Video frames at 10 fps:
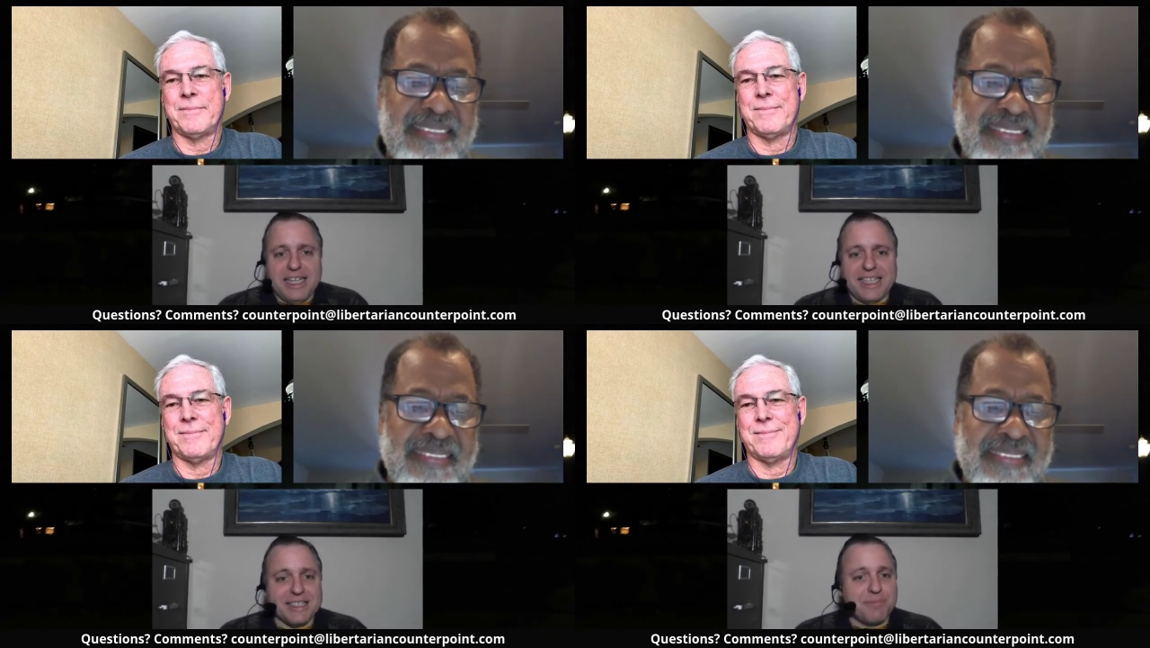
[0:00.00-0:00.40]

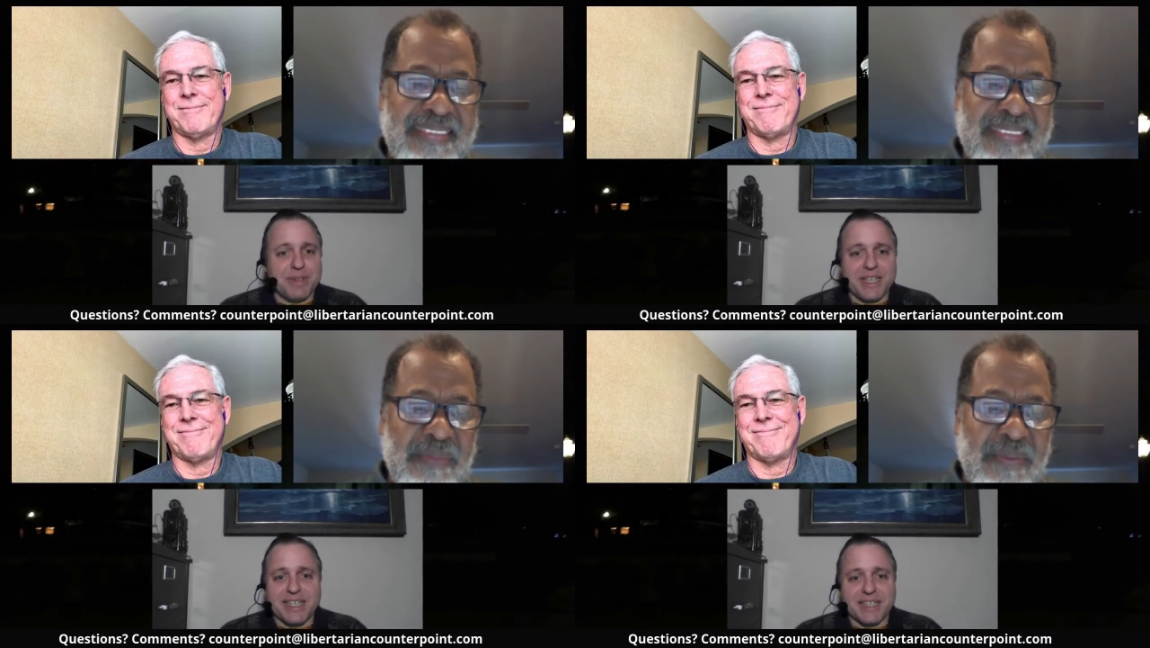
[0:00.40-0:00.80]
Speaker 1: is
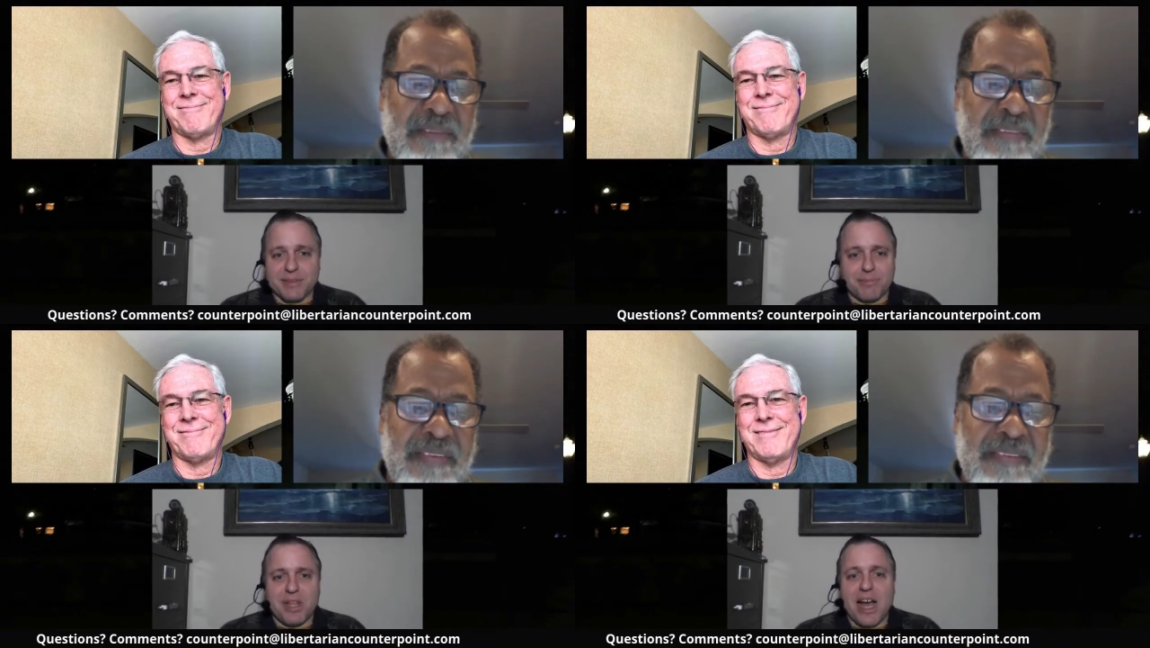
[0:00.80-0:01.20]
being
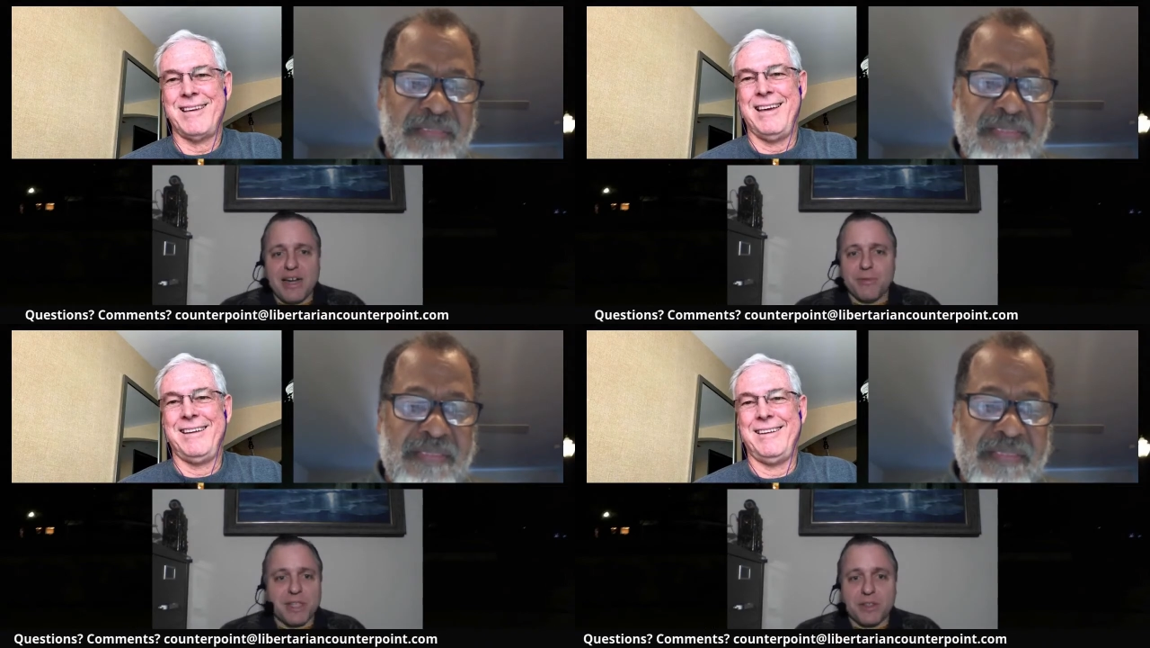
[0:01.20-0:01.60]

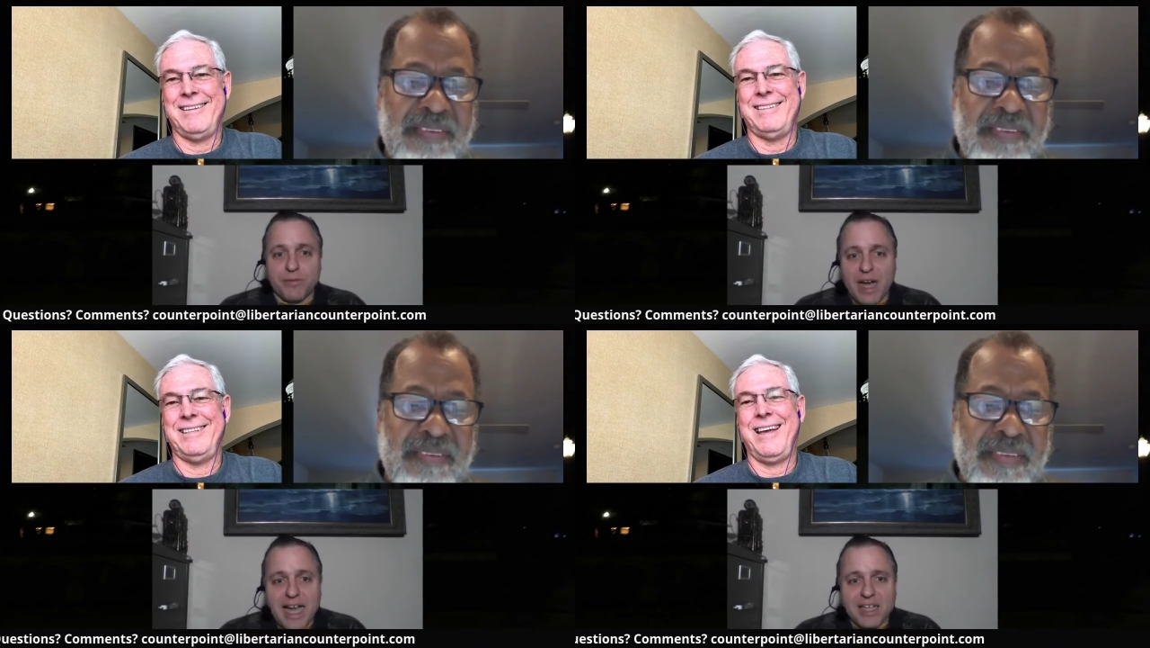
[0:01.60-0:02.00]
complied with or
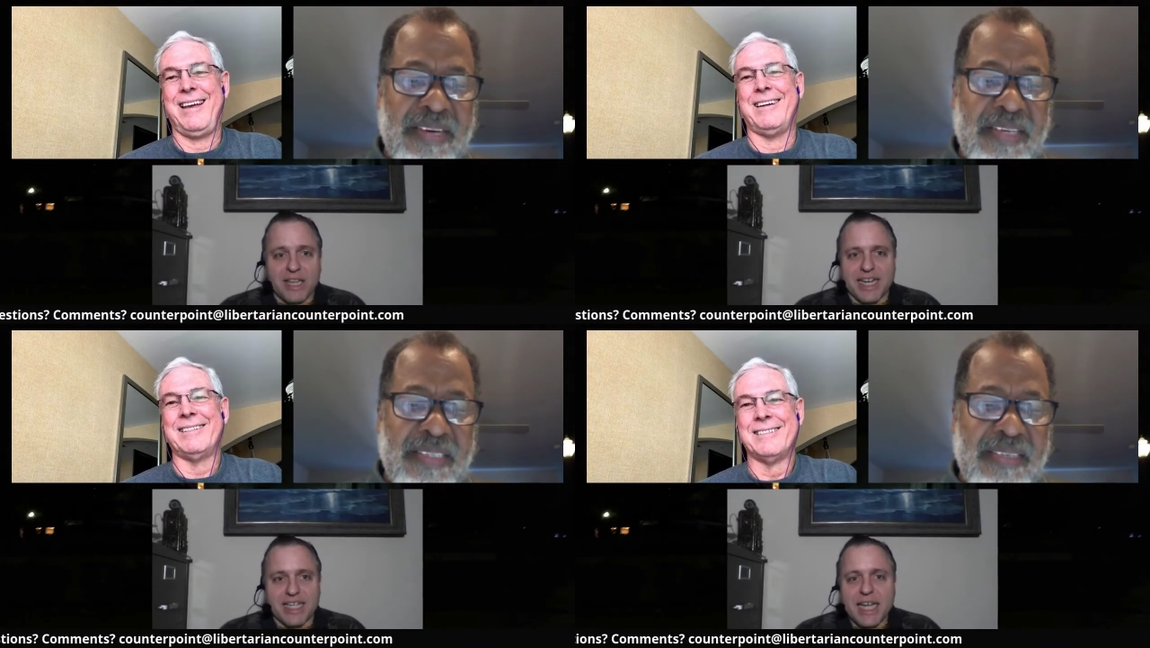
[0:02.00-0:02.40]

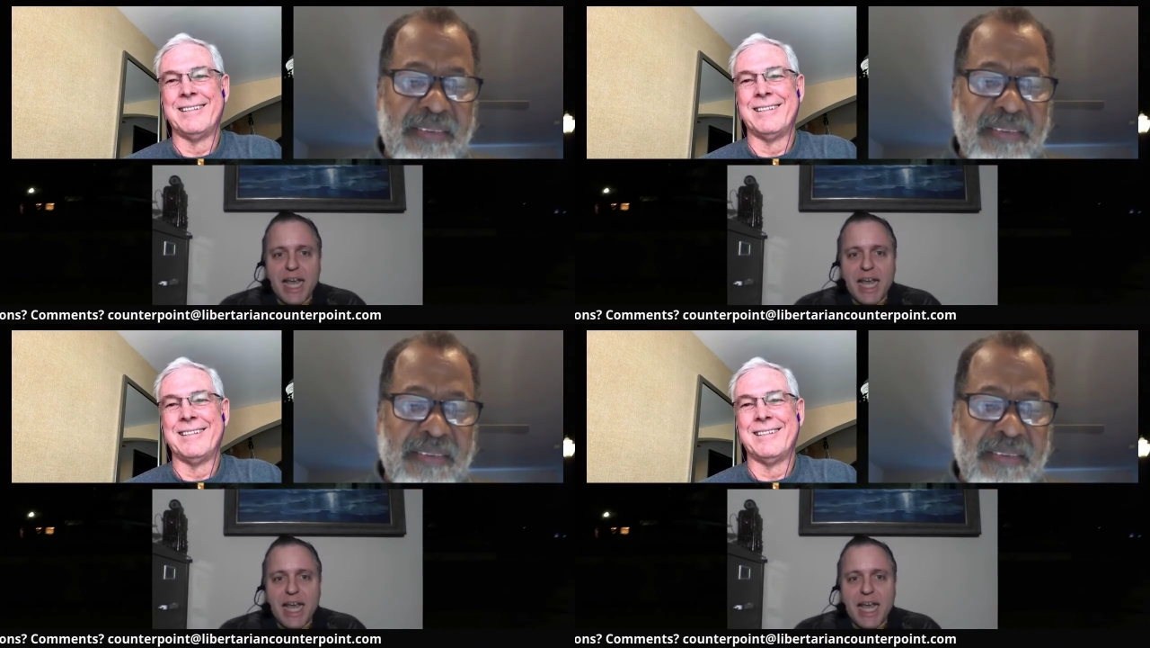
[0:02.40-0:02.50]
violated.